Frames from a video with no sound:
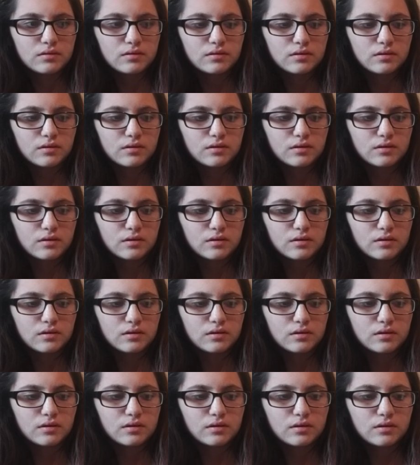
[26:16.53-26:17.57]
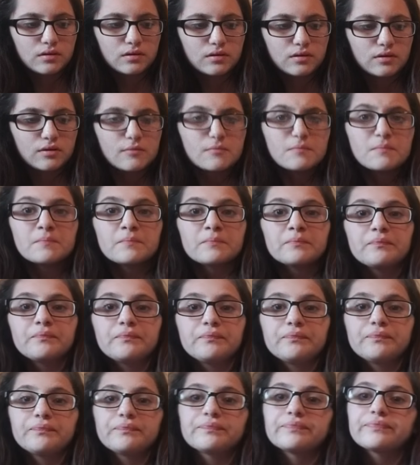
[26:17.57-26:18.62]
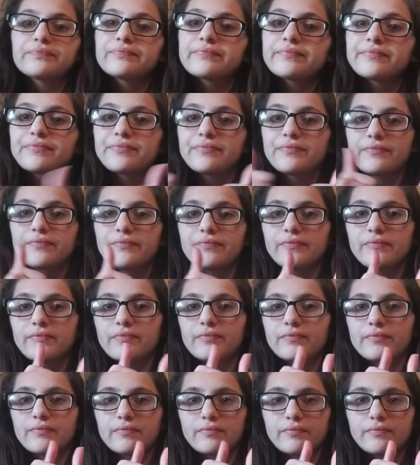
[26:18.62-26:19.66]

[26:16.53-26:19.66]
This person isn't speaking.